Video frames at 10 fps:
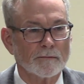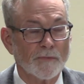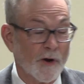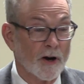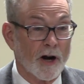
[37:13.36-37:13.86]

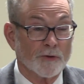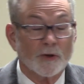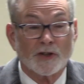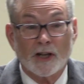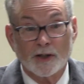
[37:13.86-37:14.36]
their
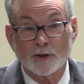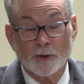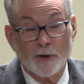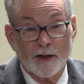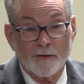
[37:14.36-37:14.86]
countries,
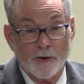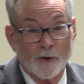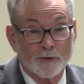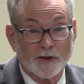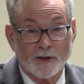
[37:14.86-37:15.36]
including
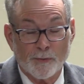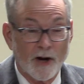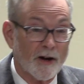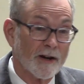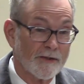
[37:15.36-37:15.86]
those in
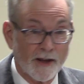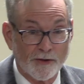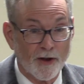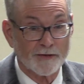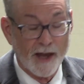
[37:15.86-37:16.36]
America, they
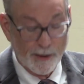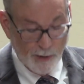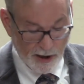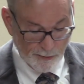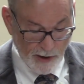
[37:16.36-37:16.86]
thought that
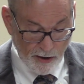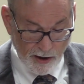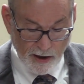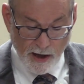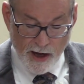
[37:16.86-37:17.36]
about
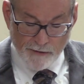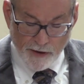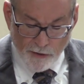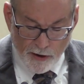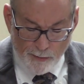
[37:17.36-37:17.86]
America, they
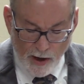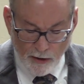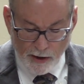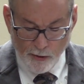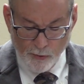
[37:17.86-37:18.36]
thought
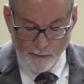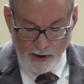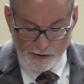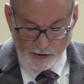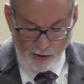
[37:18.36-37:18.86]
America would
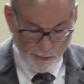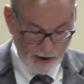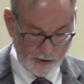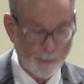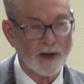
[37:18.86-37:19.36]
be so
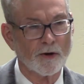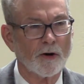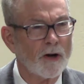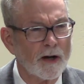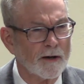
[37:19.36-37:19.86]
much better
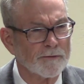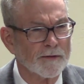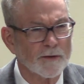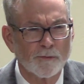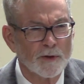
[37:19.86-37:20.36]
off
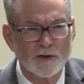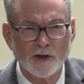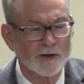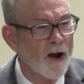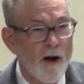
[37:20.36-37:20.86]
if we
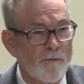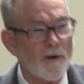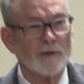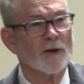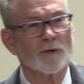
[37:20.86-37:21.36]
just
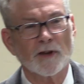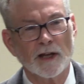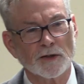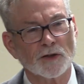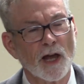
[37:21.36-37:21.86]
followed the
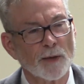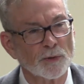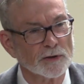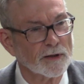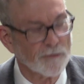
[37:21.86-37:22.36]

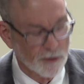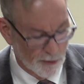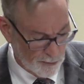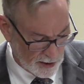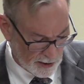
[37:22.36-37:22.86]
example of
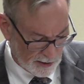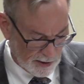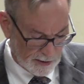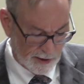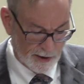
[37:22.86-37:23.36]
European
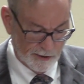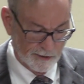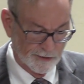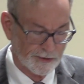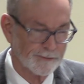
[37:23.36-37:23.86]

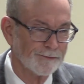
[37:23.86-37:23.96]
dictators.